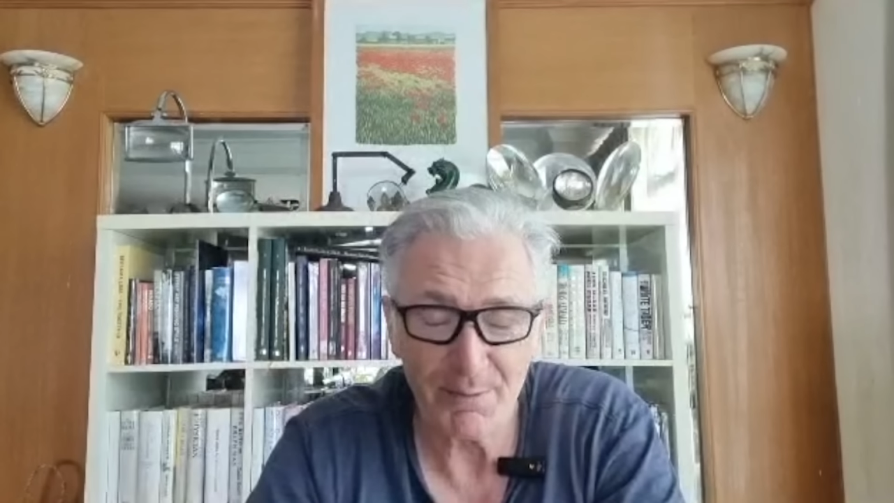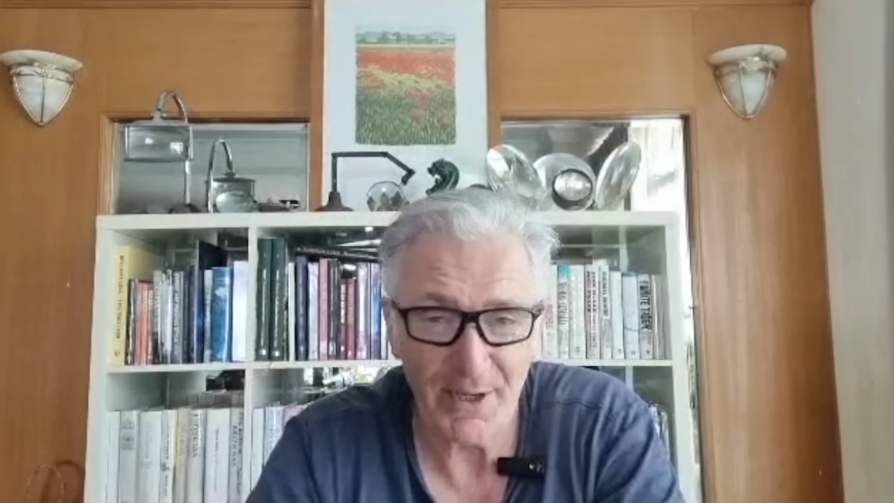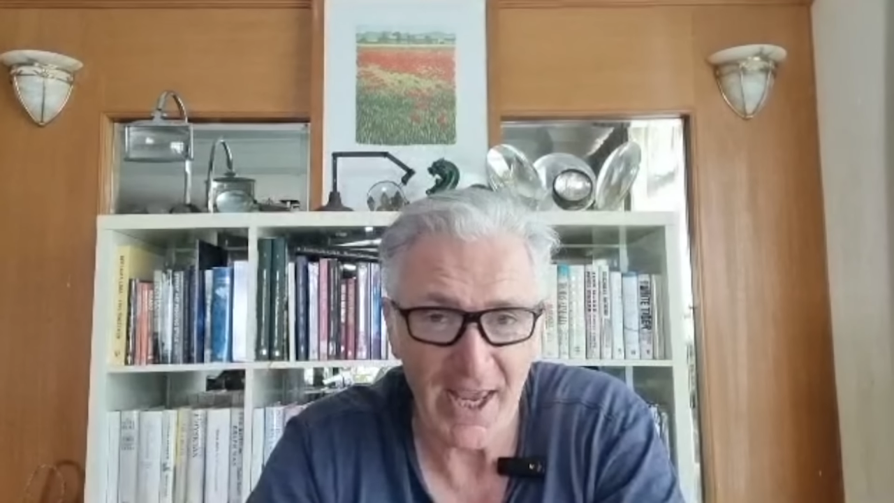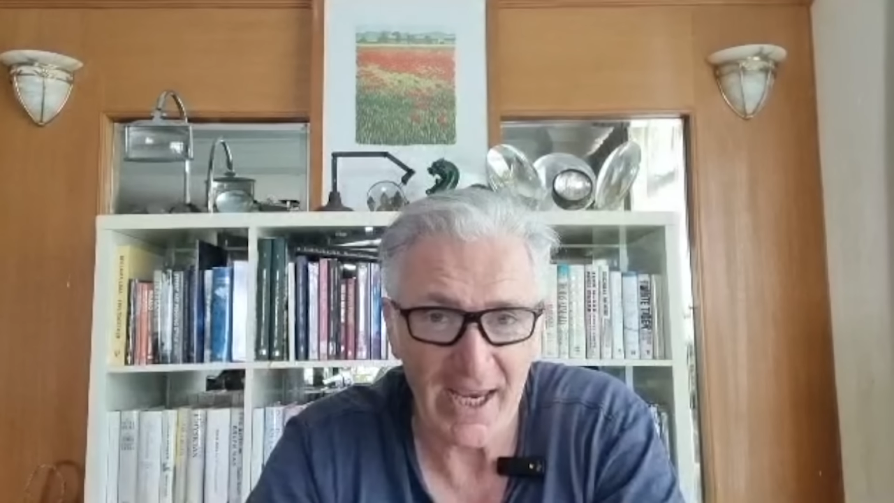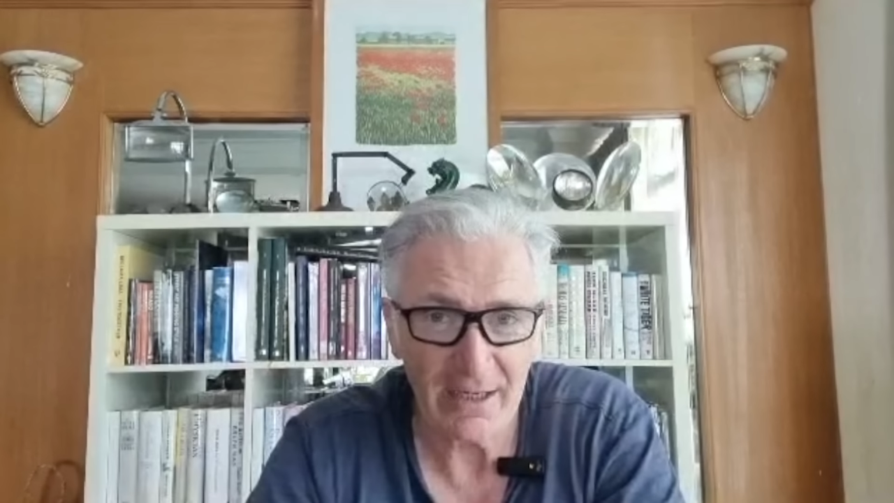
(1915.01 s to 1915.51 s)

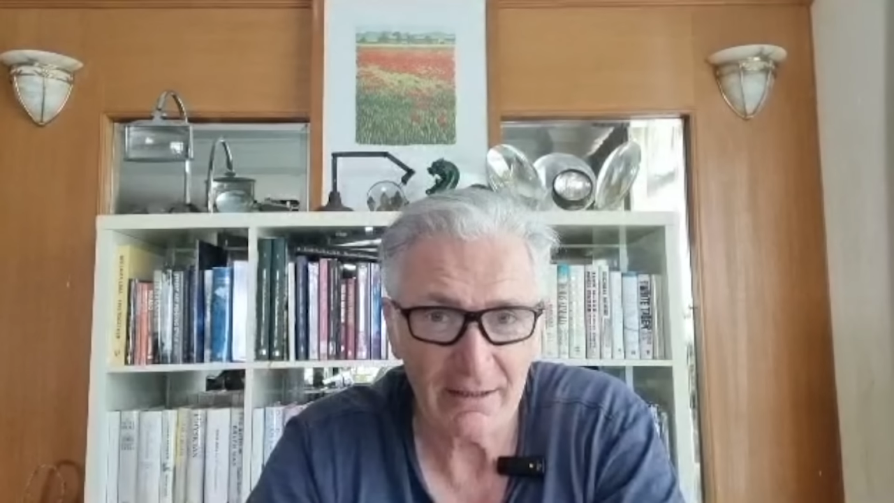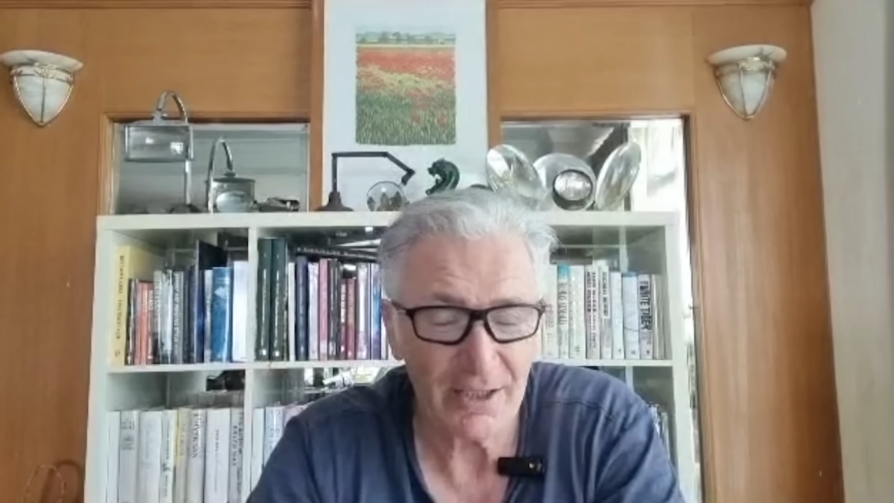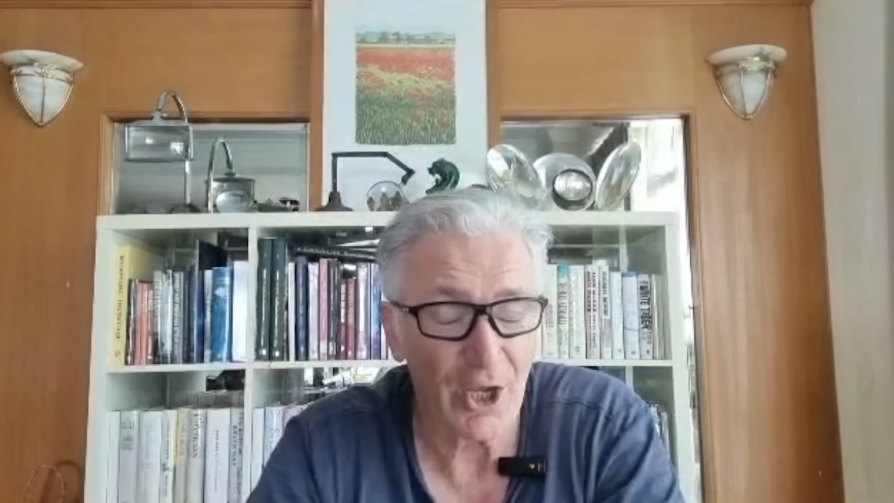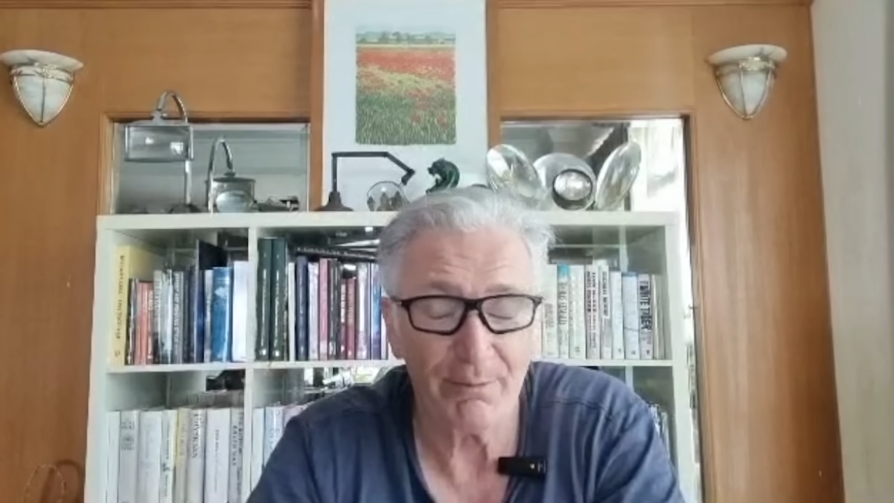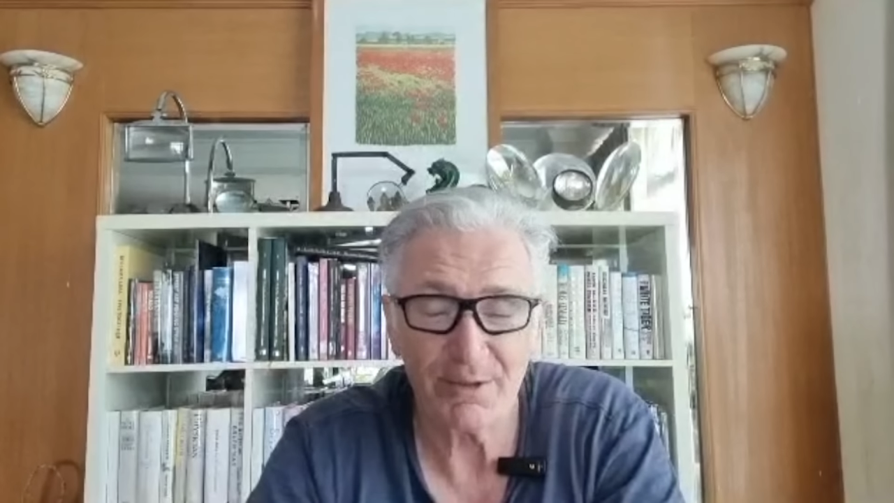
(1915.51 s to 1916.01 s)
Penang,
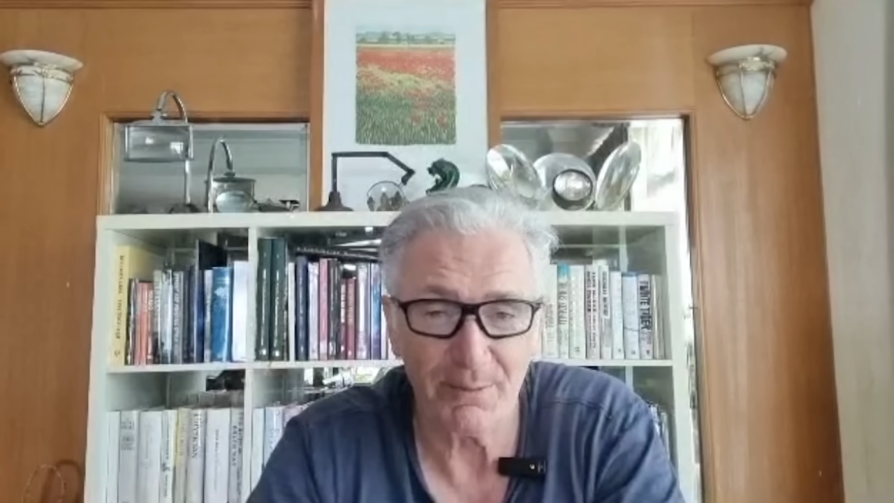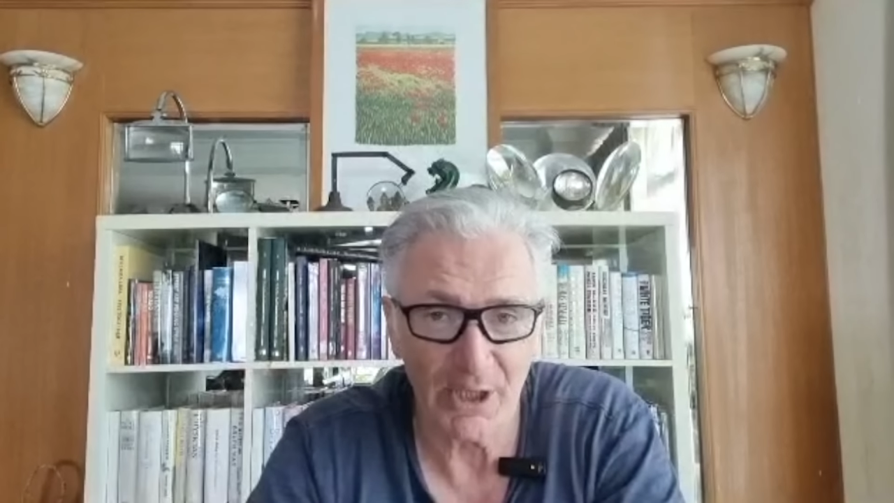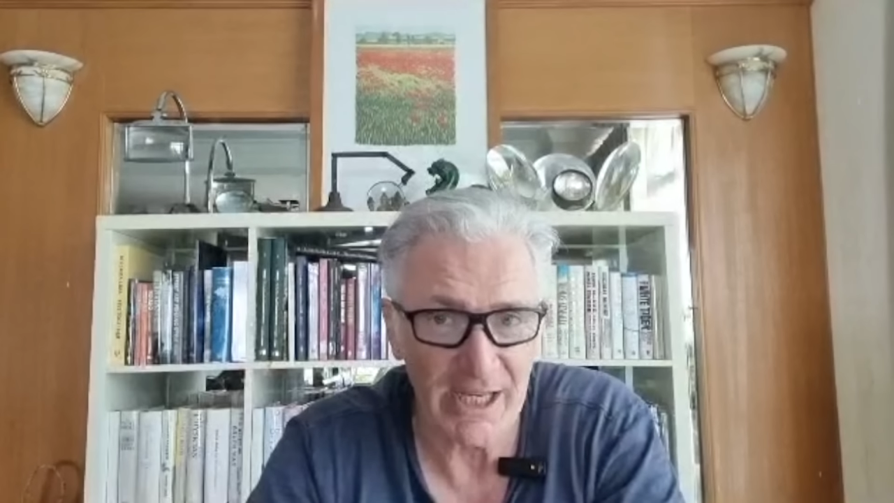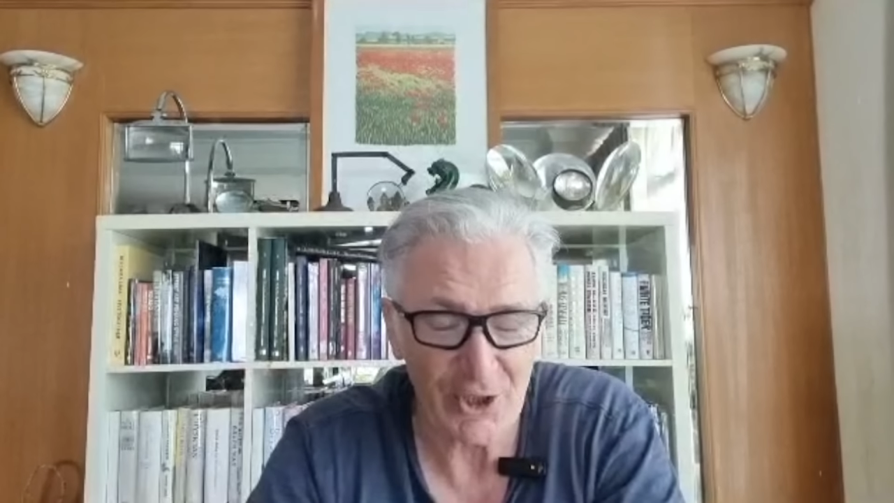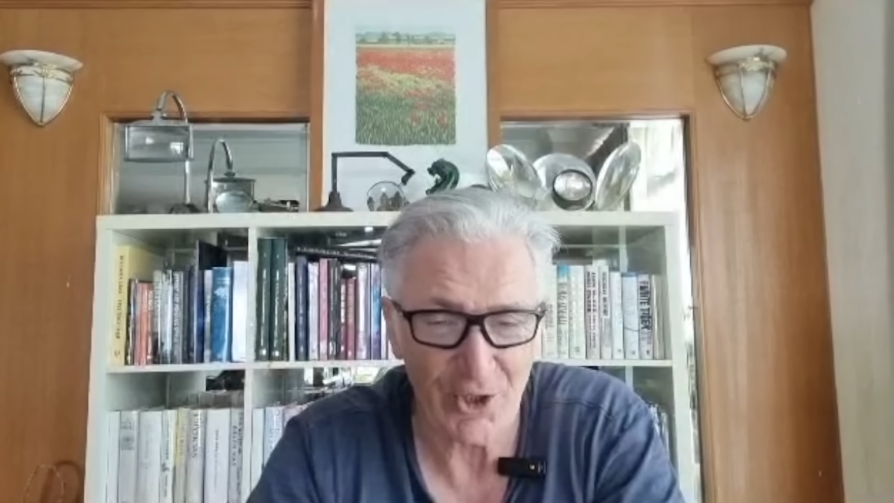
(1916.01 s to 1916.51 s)
come to
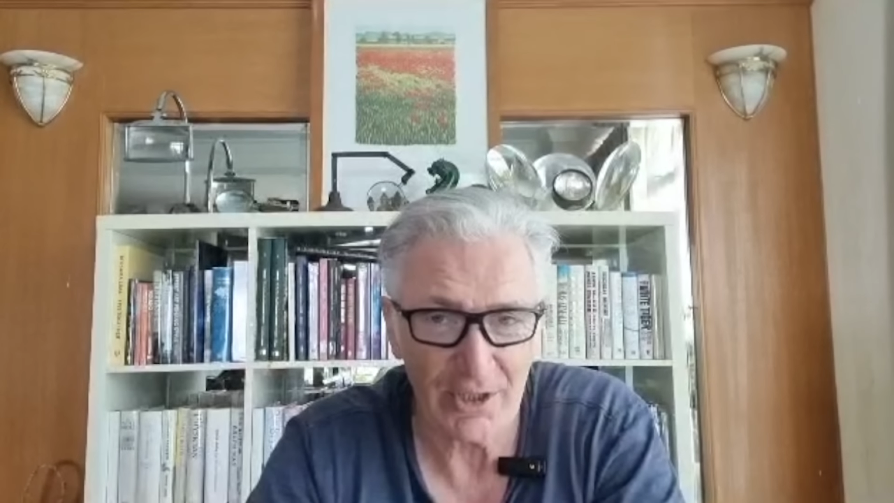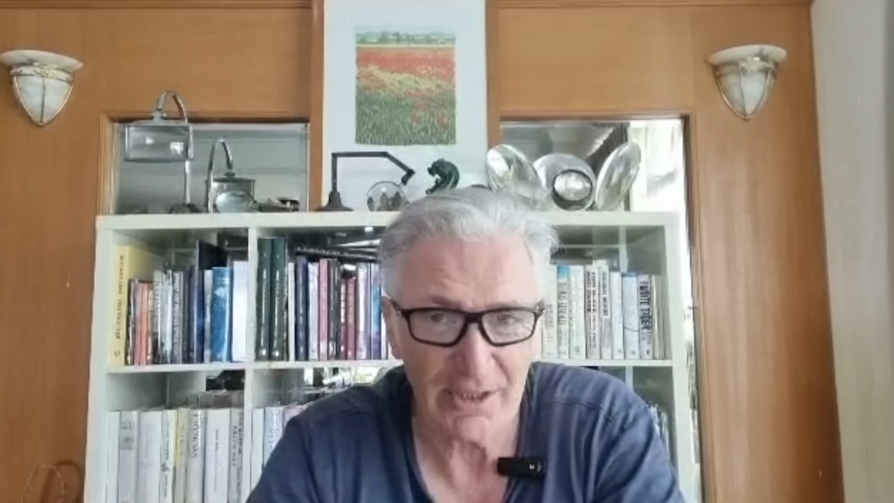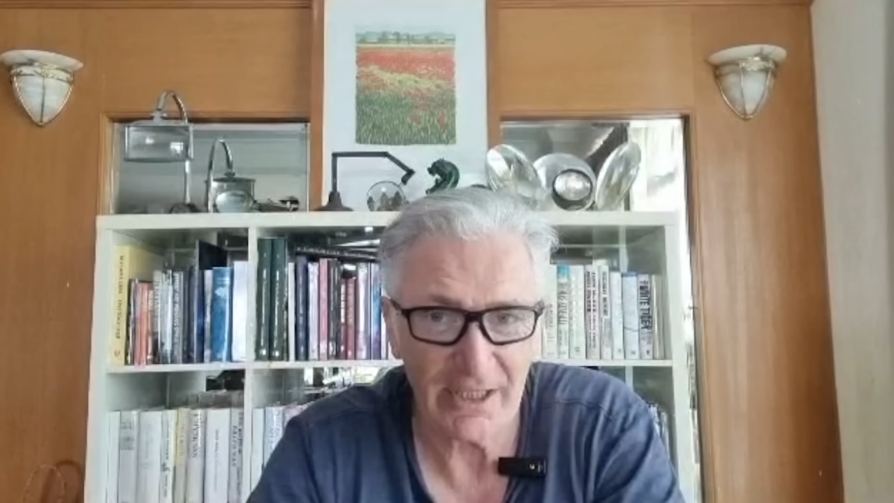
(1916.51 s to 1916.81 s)
Malaysia.